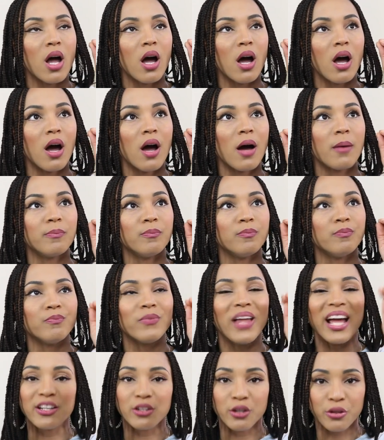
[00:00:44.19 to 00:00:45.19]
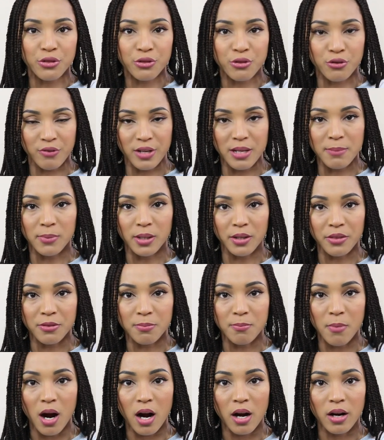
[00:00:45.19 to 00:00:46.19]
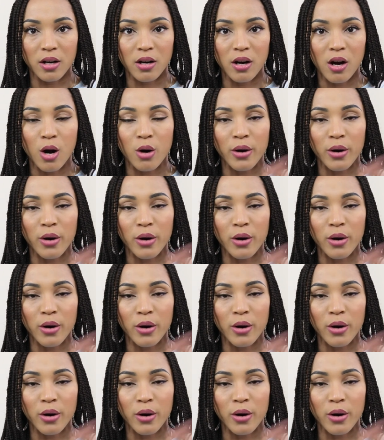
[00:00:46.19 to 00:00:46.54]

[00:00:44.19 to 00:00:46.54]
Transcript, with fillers: um, like the three month mark